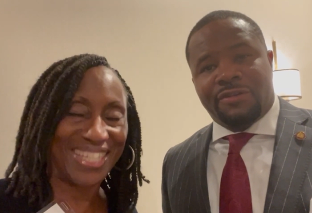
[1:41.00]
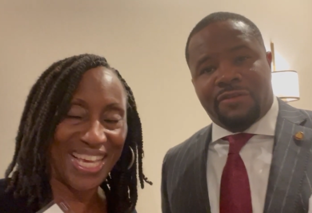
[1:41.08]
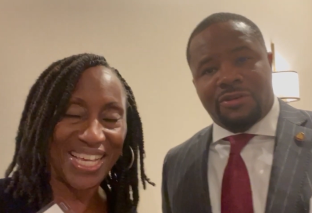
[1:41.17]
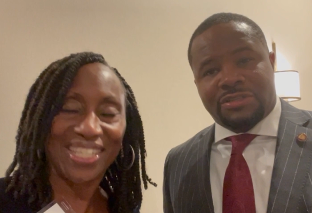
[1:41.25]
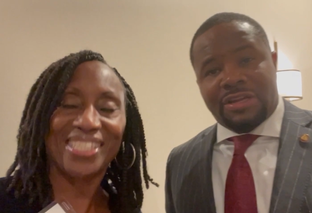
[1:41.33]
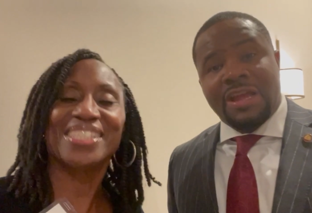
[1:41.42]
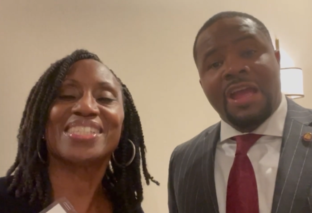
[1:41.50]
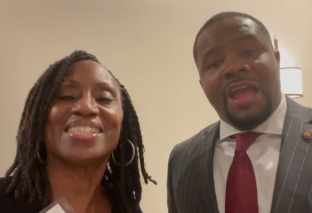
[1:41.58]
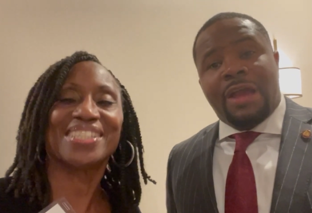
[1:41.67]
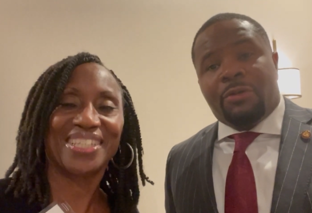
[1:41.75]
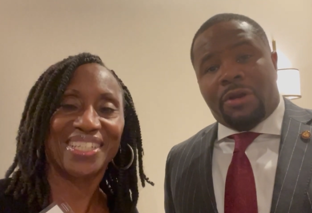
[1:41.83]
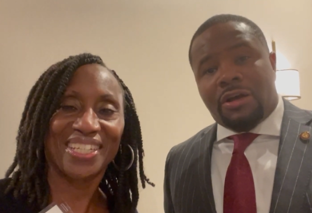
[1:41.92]
Speaker 1: University. Yes.
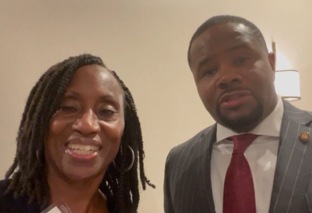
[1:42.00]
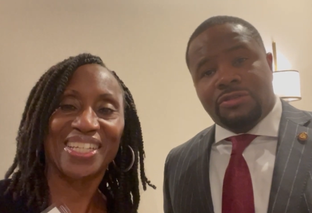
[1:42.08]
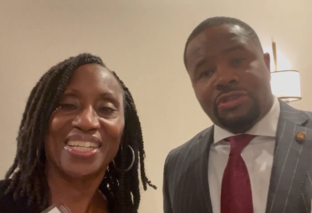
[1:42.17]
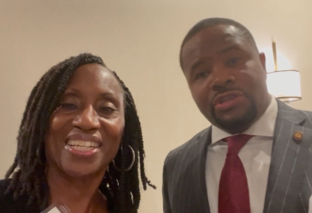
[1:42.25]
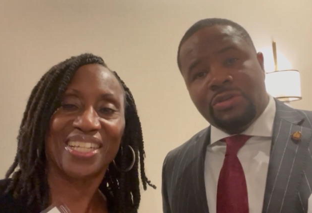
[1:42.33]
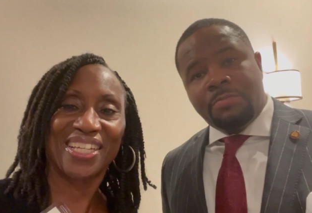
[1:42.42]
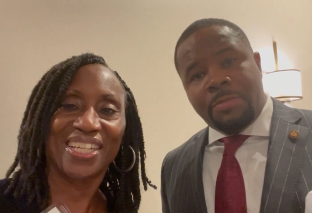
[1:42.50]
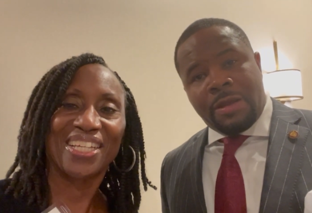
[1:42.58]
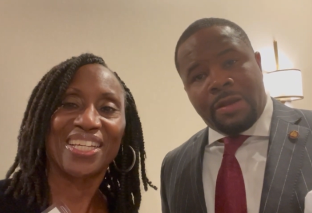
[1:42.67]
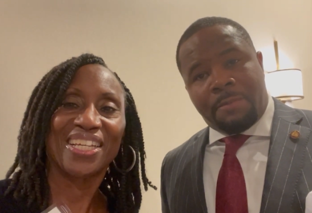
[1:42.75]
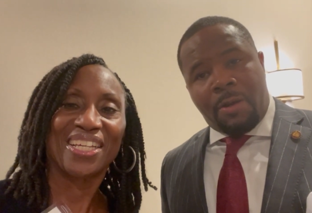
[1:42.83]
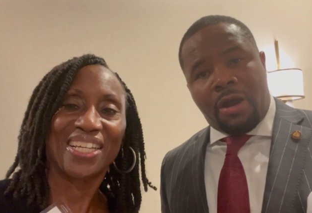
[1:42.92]
And what also, too,
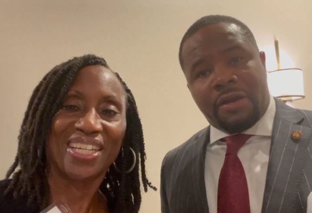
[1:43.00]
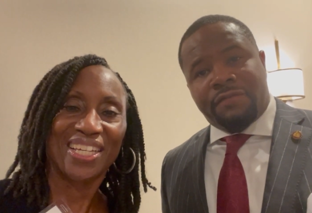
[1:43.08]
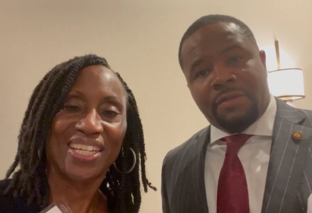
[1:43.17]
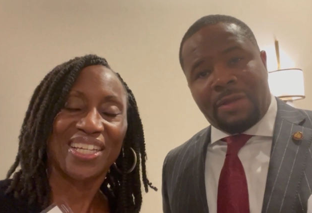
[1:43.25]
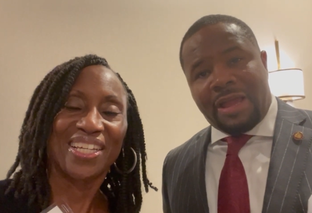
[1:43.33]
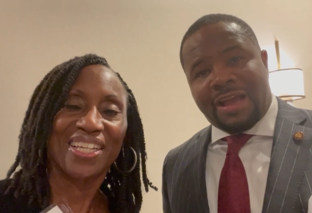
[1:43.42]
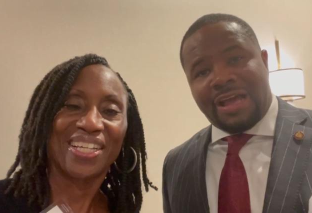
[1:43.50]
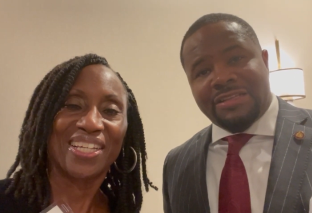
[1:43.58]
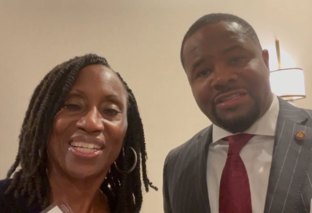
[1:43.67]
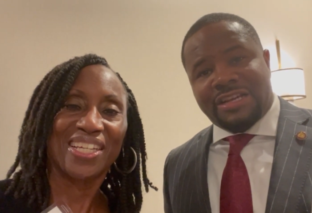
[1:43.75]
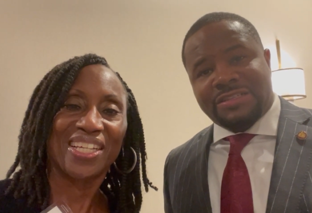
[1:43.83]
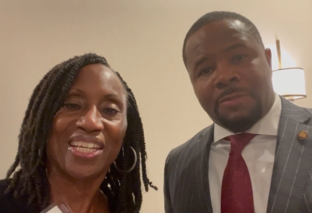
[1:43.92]
being a part of the Black College
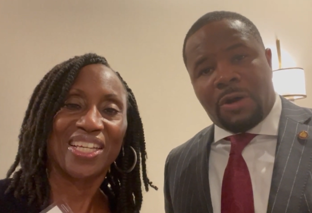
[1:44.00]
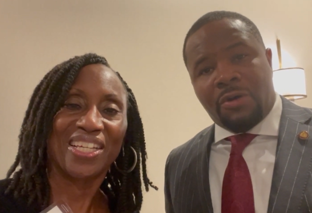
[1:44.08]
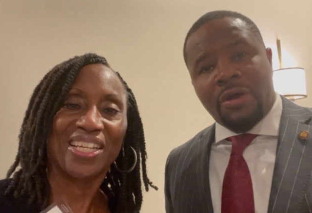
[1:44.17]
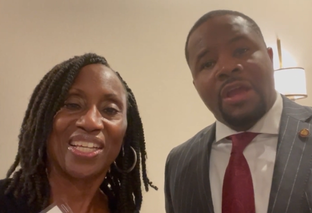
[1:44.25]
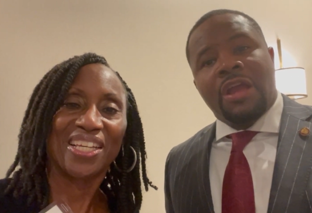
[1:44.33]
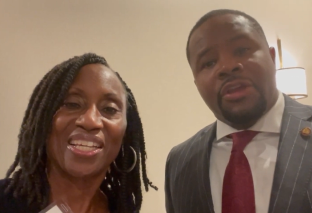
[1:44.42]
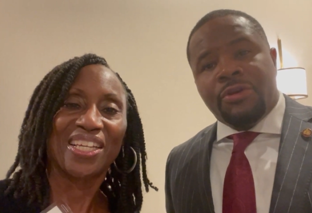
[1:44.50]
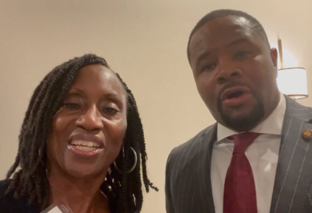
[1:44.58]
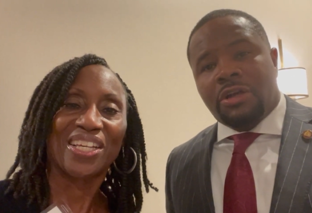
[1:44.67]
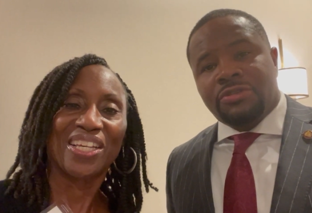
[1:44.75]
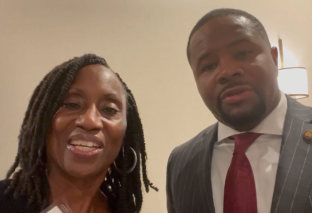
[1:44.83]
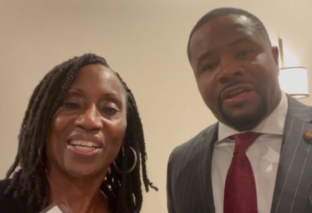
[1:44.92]
Expo, you
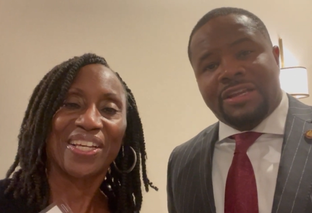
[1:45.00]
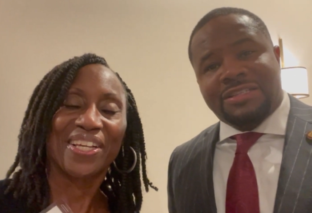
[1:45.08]
also get a